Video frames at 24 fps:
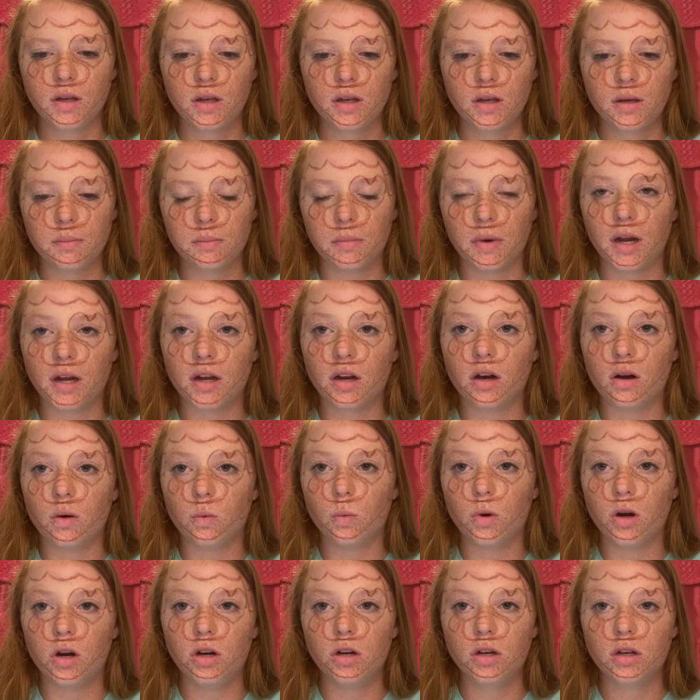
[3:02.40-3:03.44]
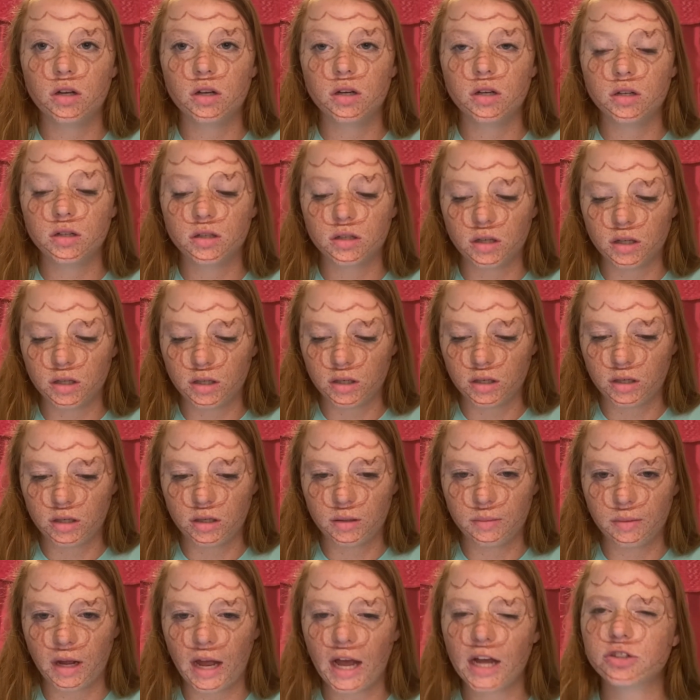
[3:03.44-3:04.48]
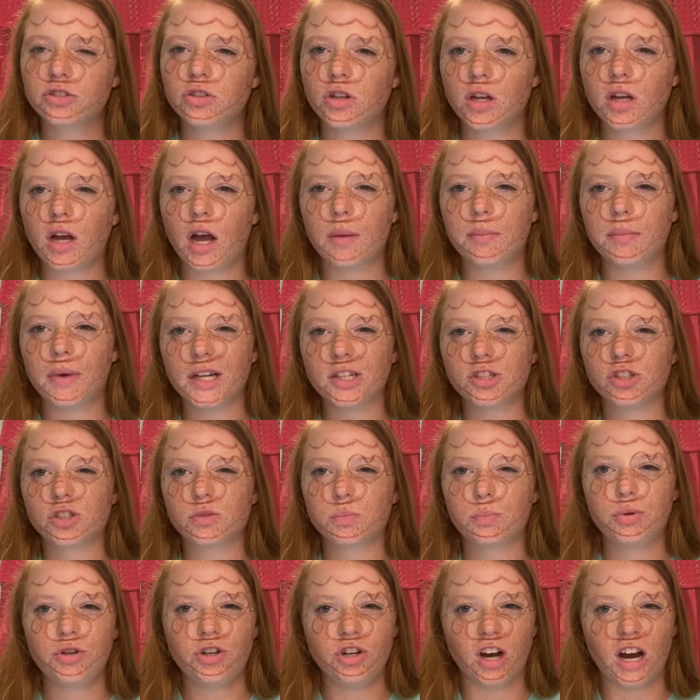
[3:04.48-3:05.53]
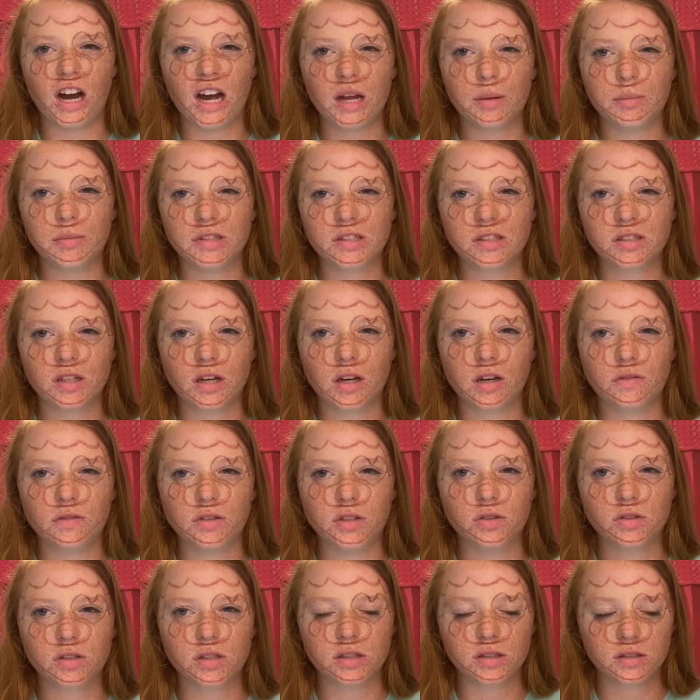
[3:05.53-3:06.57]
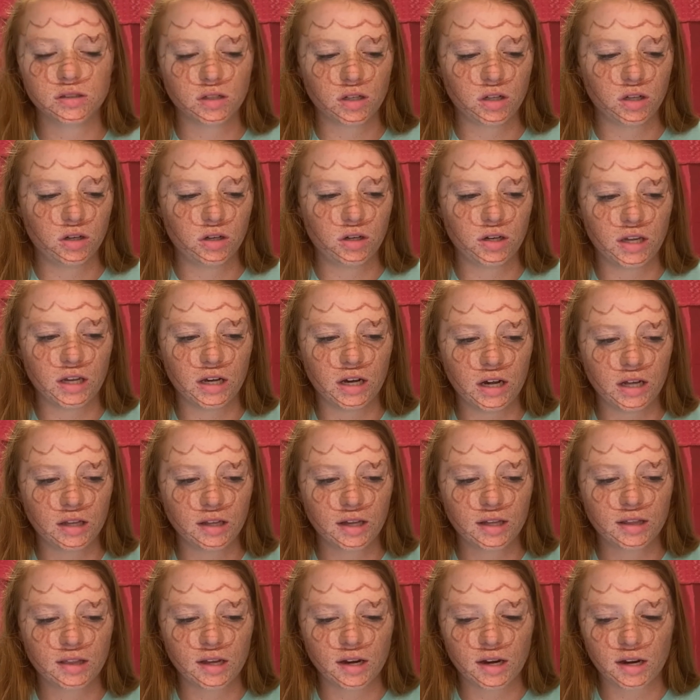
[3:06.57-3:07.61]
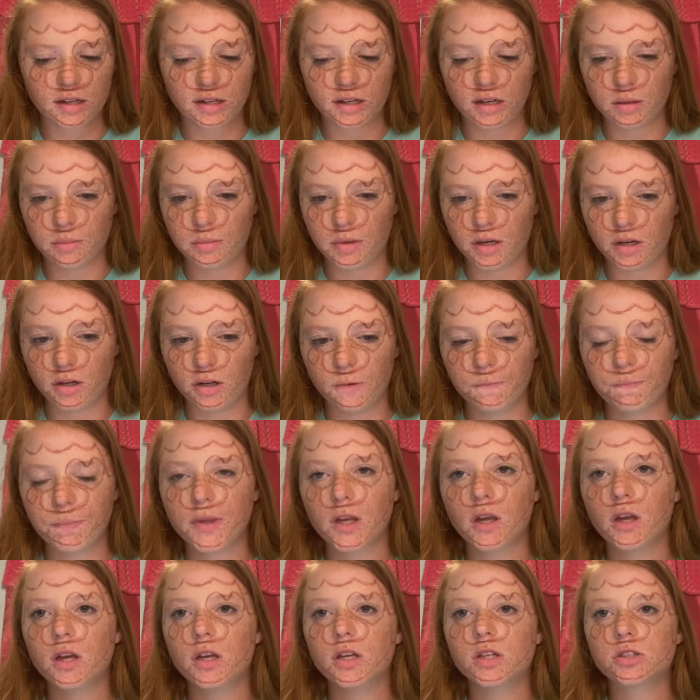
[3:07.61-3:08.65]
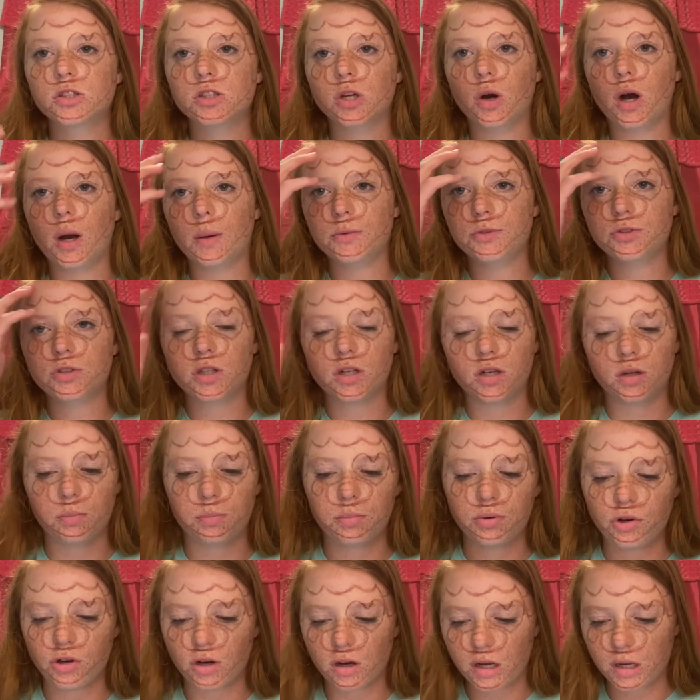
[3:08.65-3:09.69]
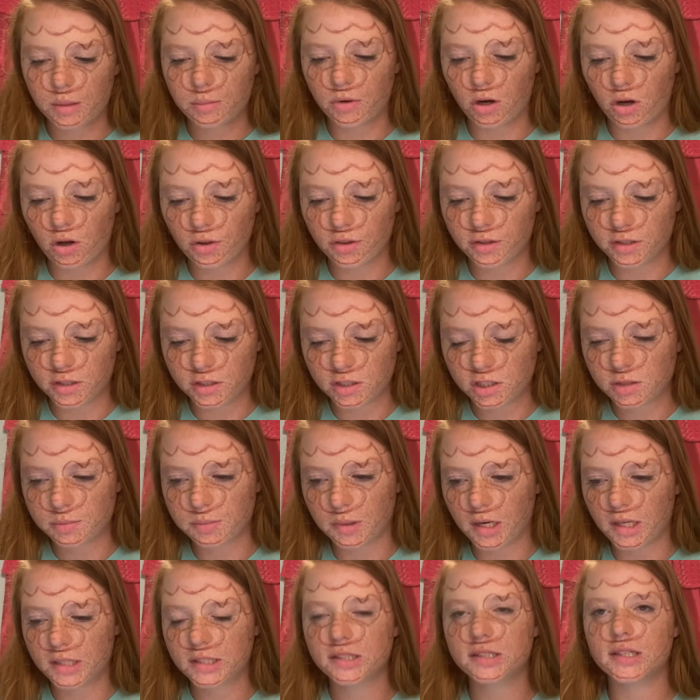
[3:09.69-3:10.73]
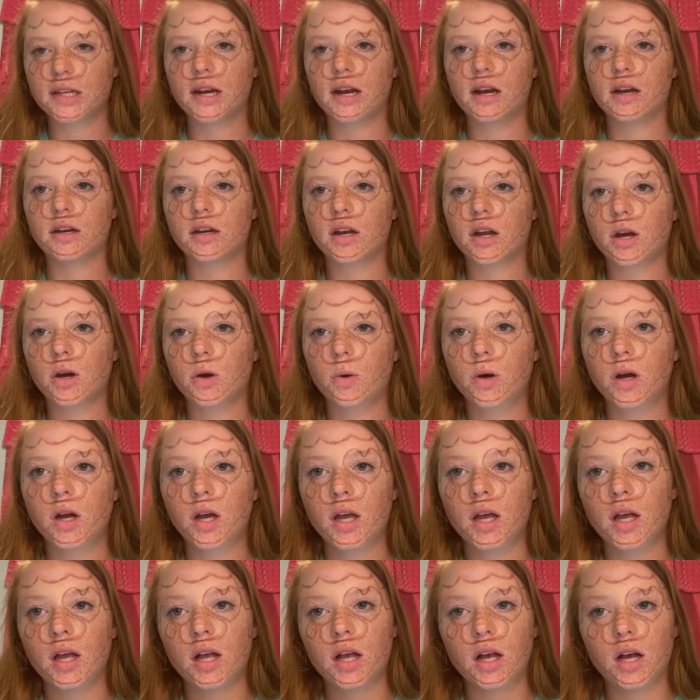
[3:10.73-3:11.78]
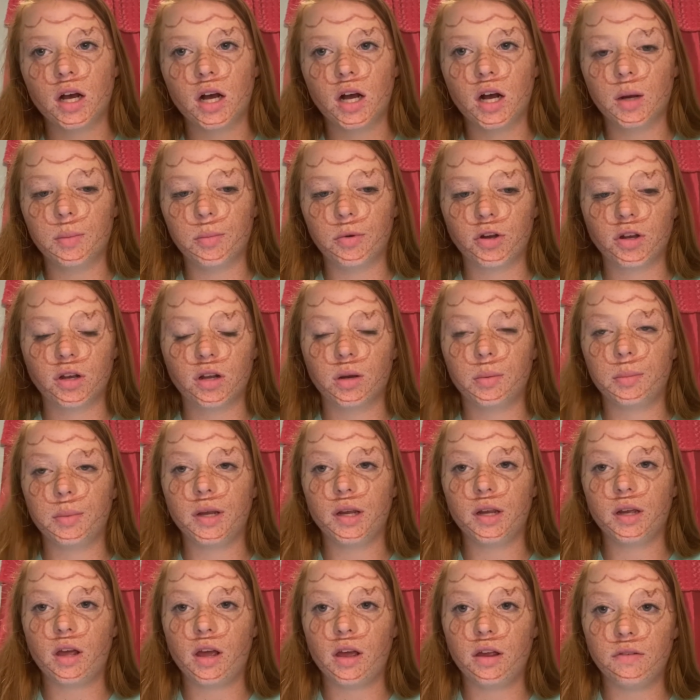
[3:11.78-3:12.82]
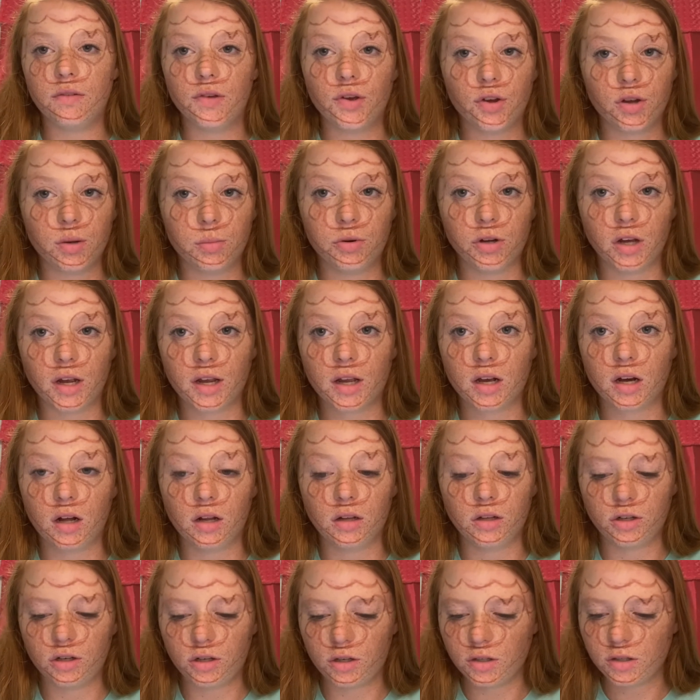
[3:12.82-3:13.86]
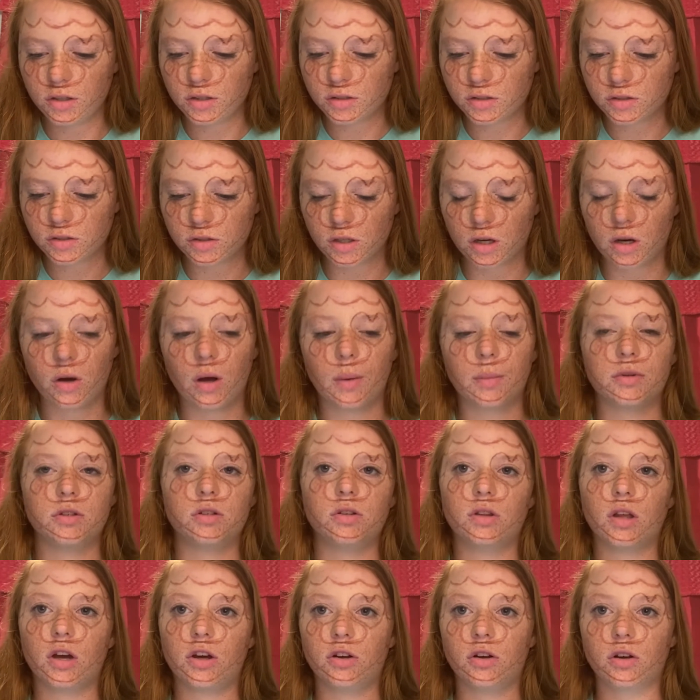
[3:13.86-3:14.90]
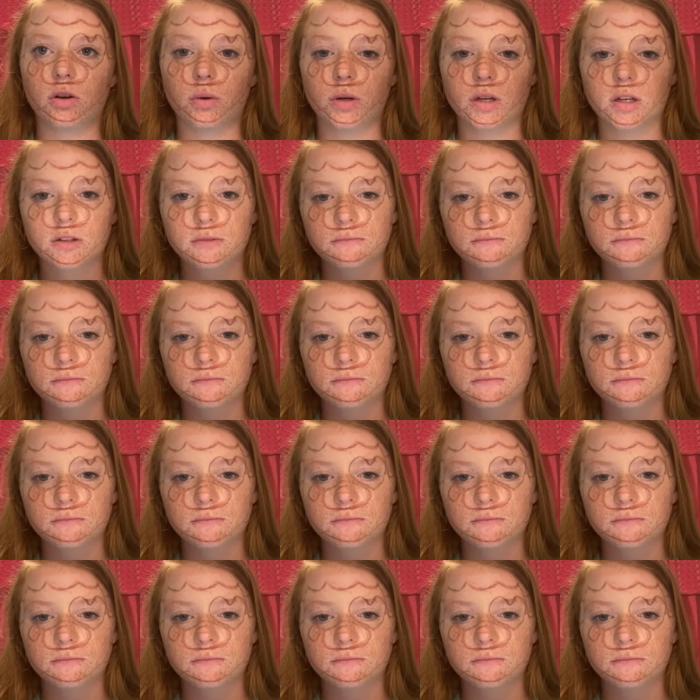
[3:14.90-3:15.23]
might not work. Actually, I might just prime instead of use concealer. Yeah, I like that idea better. So I'm just gonna prime all the spots that I know are gonna be a very bright color. So I'm gonna do that real quick.